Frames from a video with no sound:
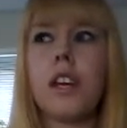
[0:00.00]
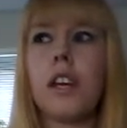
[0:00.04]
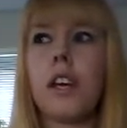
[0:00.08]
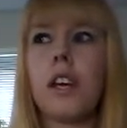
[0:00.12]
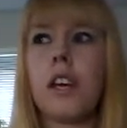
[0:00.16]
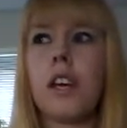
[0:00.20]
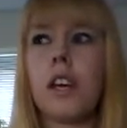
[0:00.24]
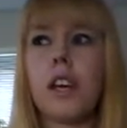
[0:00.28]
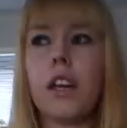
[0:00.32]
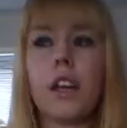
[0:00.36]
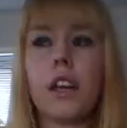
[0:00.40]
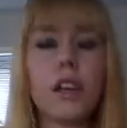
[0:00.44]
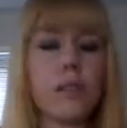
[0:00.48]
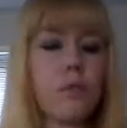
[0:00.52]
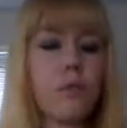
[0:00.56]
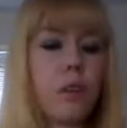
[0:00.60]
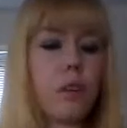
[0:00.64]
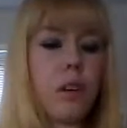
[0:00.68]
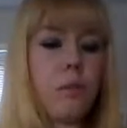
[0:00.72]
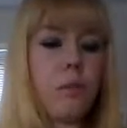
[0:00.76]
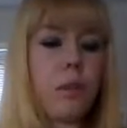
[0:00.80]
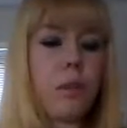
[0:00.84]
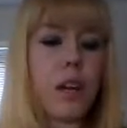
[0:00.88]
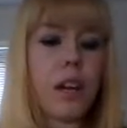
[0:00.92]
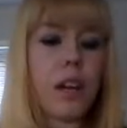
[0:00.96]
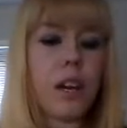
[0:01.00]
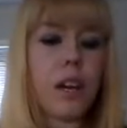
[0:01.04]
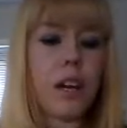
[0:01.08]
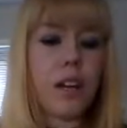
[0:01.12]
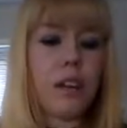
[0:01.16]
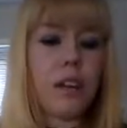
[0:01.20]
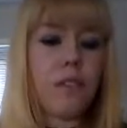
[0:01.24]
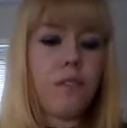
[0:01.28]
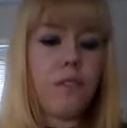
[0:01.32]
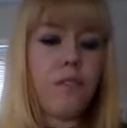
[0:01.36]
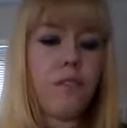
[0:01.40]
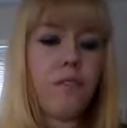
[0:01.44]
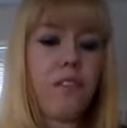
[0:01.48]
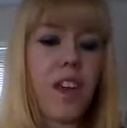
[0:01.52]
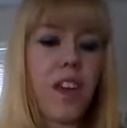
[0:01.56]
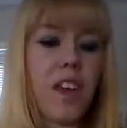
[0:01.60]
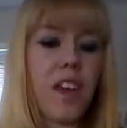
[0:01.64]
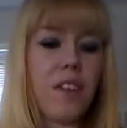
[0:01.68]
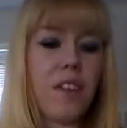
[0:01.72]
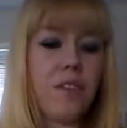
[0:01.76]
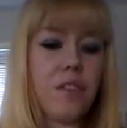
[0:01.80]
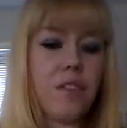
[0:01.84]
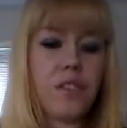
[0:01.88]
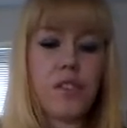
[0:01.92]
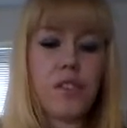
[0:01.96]
It's one of my
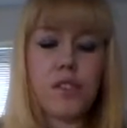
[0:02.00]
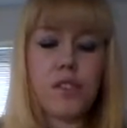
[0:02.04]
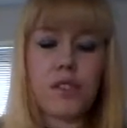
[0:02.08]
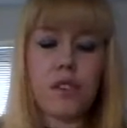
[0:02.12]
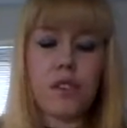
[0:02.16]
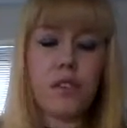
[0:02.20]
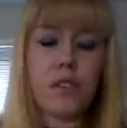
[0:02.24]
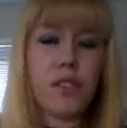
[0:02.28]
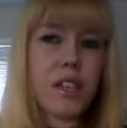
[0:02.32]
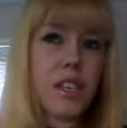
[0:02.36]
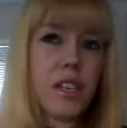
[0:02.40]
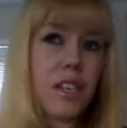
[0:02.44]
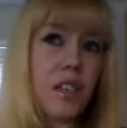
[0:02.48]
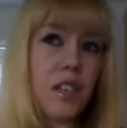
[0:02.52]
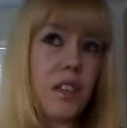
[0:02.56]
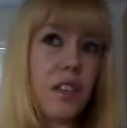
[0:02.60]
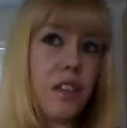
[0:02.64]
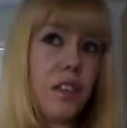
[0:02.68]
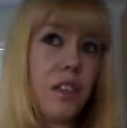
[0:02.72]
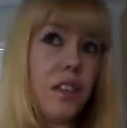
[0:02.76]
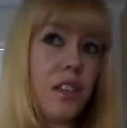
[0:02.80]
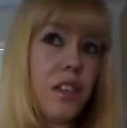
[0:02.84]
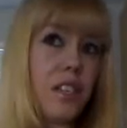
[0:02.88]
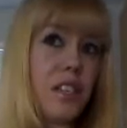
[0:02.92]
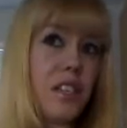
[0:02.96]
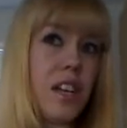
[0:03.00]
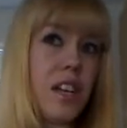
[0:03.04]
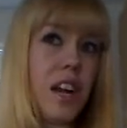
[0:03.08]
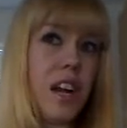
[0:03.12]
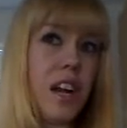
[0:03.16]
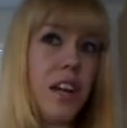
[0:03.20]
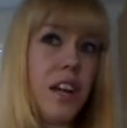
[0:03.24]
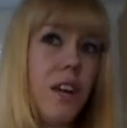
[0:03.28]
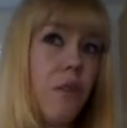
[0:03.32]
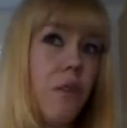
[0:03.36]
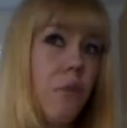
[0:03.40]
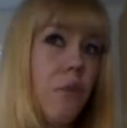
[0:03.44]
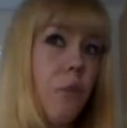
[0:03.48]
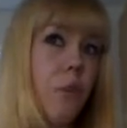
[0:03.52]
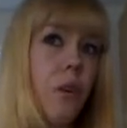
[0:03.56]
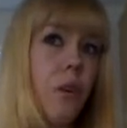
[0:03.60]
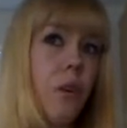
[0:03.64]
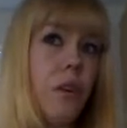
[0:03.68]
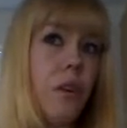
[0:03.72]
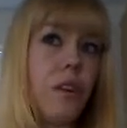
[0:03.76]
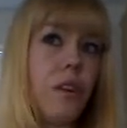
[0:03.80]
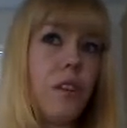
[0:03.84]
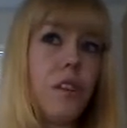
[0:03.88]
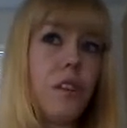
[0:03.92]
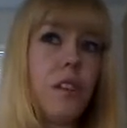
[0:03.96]
favorite stories in the entire
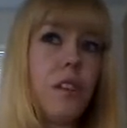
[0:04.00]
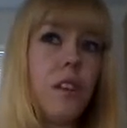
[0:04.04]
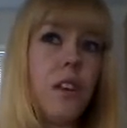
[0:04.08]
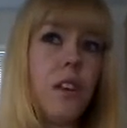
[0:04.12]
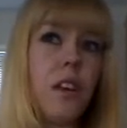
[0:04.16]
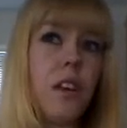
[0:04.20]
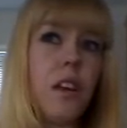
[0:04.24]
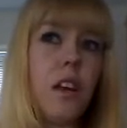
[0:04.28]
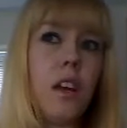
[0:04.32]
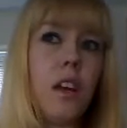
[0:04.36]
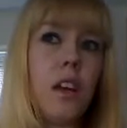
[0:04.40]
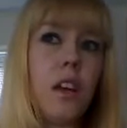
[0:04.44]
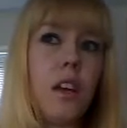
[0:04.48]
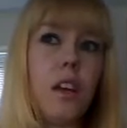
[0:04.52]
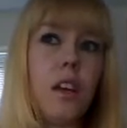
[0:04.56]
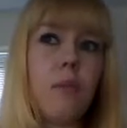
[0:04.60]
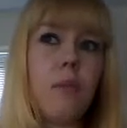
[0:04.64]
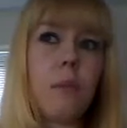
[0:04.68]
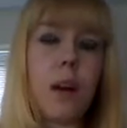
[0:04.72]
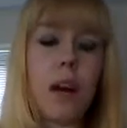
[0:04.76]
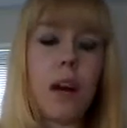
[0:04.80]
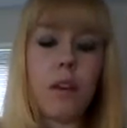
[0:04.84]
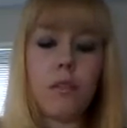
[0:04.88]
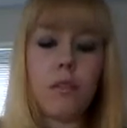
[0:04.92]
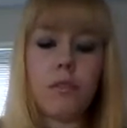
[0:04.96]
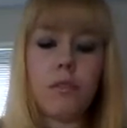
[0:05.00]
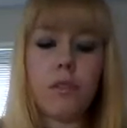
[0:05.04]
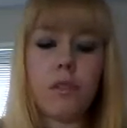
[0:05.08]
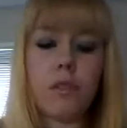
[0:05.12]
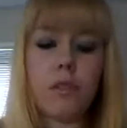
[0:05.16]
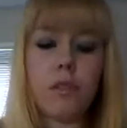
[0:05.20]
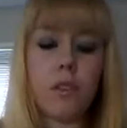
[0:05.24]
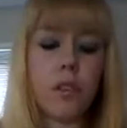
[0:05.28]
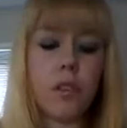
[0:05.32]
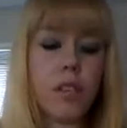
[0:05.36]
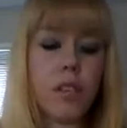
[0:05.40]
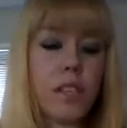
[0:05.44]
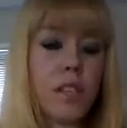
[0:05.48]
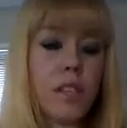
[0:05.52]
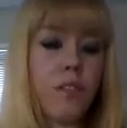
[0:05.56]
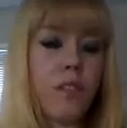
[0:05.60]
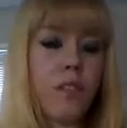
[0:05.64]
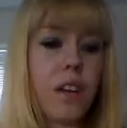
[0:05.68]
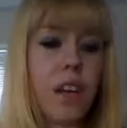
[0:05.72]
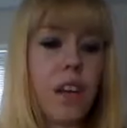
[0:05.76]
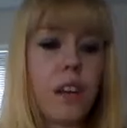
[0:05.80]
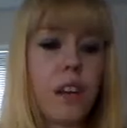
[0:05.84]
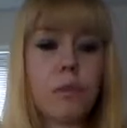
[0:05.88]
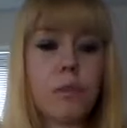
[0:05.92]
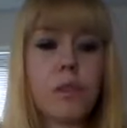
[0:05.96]
world about all the different
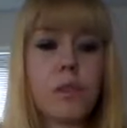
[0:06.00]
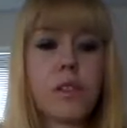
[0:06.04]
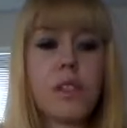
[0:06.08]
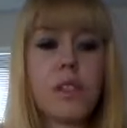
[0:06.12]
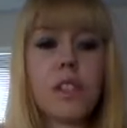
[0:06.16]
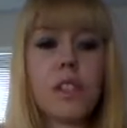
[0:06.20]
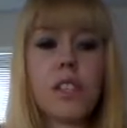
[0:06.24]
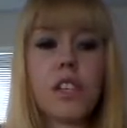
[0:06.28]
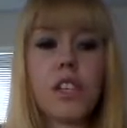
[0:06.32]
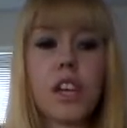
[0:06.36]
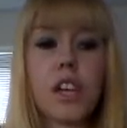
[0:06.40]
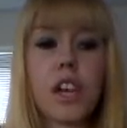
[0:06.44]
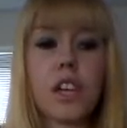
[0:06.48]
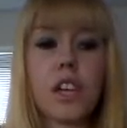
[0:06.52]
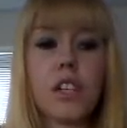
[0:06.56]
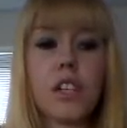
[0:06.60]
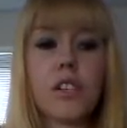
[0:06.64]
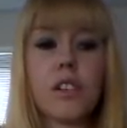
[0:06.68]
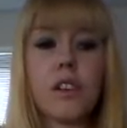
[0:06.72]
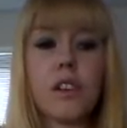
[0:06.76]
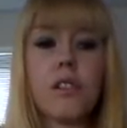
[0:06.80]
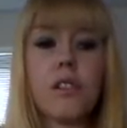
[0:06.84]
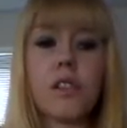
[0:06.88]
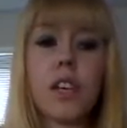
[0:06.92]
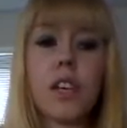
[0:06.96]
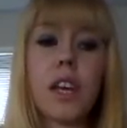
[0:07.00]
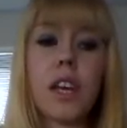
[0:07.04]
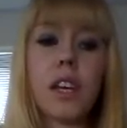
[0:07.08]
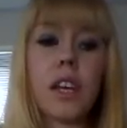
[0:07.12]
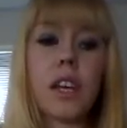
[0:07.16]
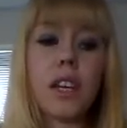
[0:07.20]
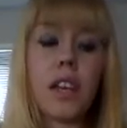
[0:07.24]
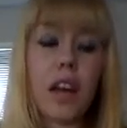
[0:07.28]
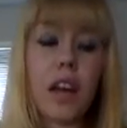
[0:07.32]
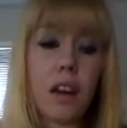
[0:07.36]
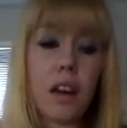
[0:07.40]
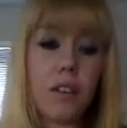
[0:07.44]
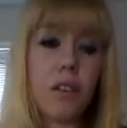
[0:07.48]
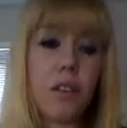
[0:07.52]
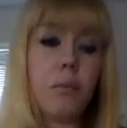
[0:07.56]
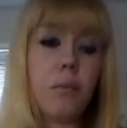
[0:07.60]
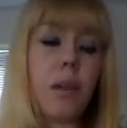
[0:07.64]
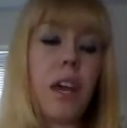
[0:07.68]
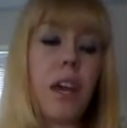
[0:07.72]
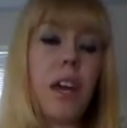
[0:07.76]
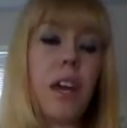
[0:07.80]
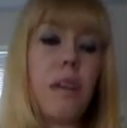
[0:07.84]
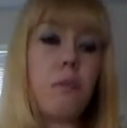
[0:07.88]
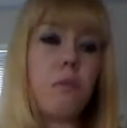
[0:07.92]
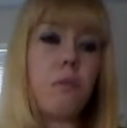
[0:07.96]
animals in the Chinese zodiac and how they
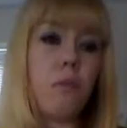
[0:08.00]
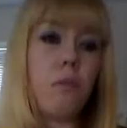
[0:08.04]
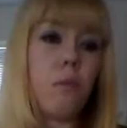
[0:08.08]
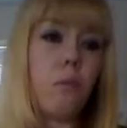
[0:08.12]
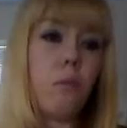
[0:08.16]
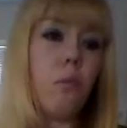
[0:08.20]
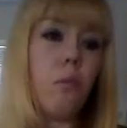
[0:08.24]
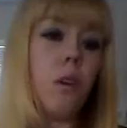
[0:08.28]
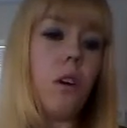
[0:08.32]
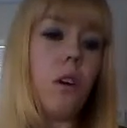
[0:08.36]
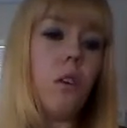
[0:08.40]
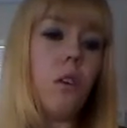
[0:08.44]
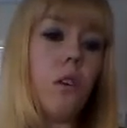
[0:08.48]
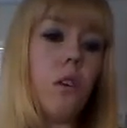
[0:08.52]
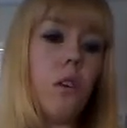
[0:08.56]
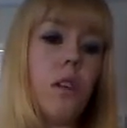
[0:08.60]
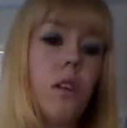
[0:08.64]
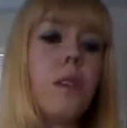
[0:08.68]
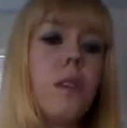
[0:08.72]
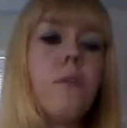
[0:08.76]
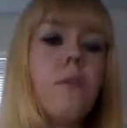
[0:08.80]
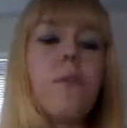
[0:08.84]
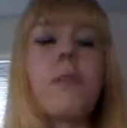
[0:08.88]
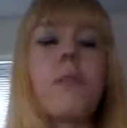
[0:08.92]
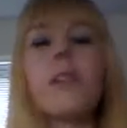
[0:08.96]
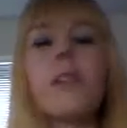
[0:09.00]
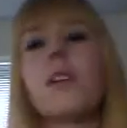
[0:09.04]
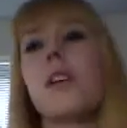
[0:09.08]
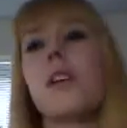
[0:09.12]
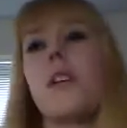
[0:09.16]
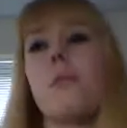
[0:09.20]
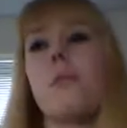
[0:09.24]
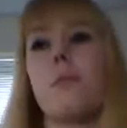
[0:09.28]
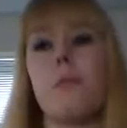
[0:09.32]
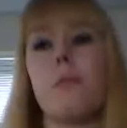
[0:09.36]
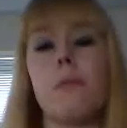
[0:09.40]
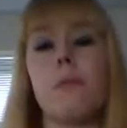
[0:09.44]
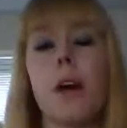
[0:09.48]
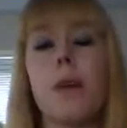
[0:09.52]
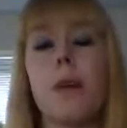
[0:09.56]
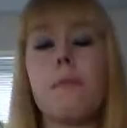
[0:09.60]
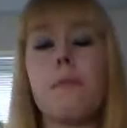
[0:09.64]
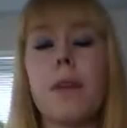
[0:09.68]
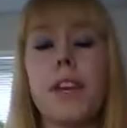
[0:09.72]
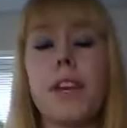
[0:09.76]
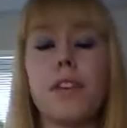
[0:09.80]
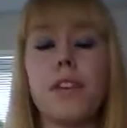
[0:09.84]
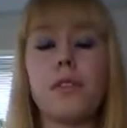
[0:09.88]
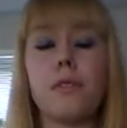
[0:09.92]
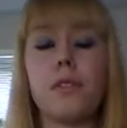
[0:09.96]
became in what order. I may
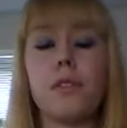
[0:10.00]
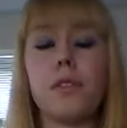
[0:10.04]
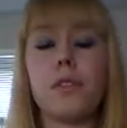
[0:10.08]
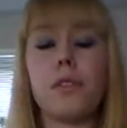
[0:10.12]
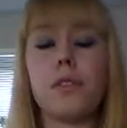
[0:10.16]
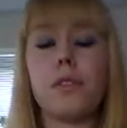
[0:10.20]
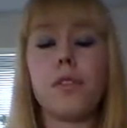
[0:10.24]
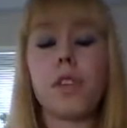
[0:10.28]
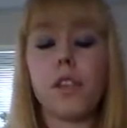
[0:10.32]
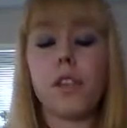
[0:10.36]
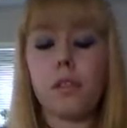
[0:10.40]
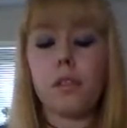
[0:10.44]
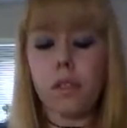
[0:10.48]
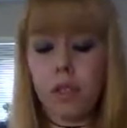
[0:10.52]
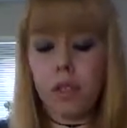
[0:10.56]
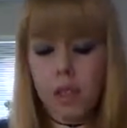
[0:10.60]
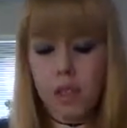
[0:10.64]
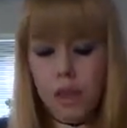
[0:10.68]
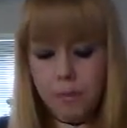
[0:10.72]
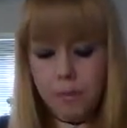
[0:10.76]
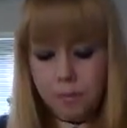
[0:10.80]
do another video on that.